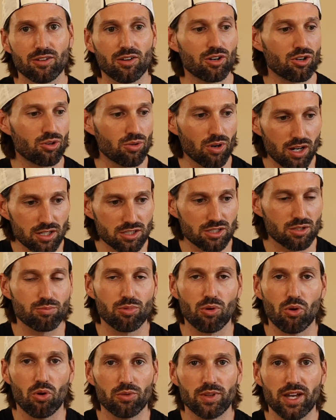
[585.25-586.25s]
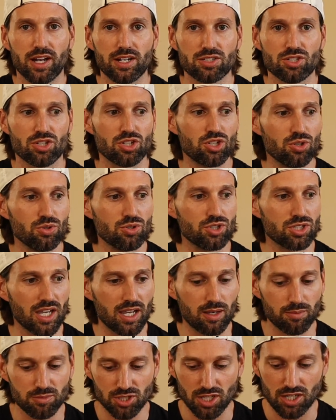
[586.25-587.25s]
across the board, that is a huge
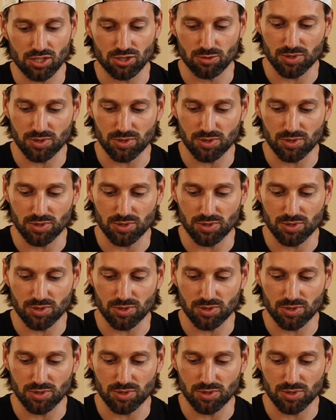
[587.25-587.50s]
game changer,